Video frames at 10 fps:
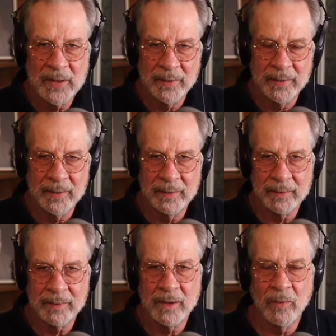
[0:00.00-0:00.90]
the
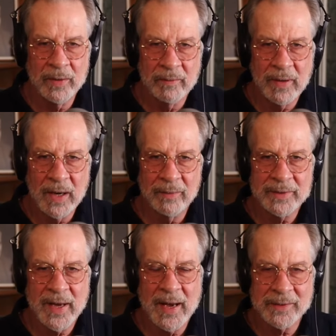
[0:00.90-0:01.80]

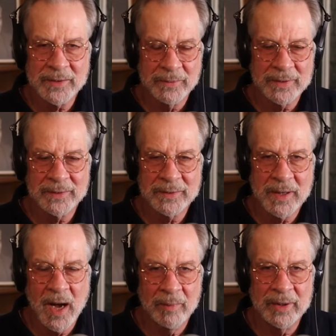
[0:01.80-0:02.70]
coronavirus Asterix
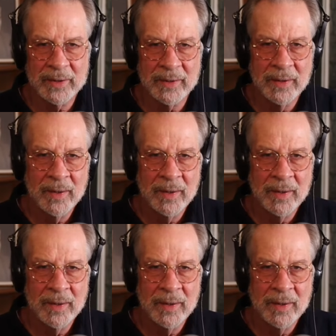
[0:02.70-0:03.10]
comic